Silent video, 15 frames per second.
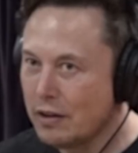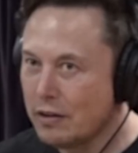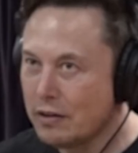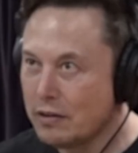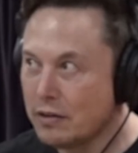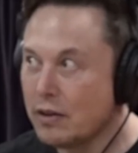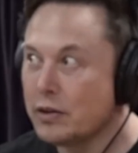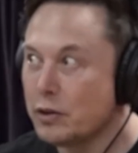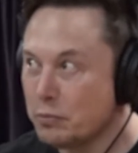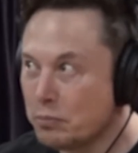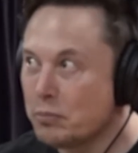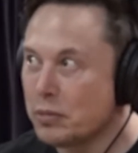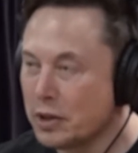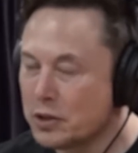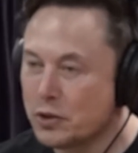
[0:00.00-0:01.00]
No, you
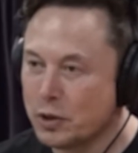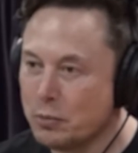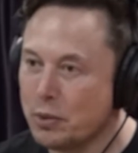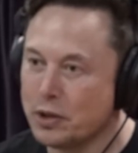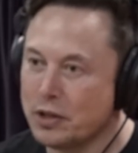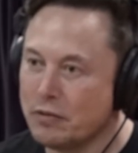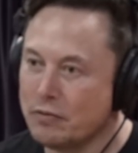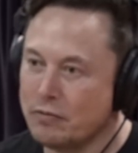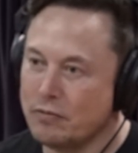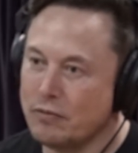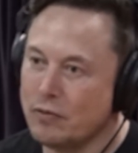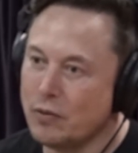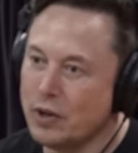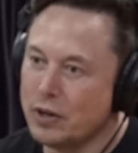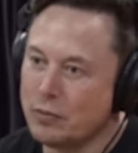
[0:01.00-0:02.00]
literally put them
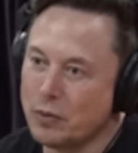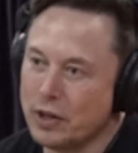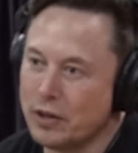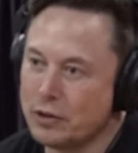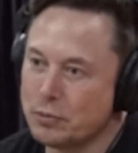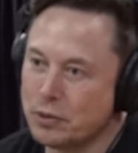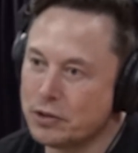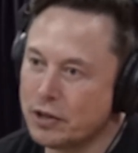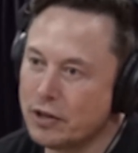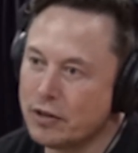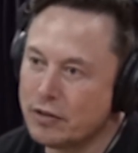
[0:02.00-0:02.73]
where they're supposed to go.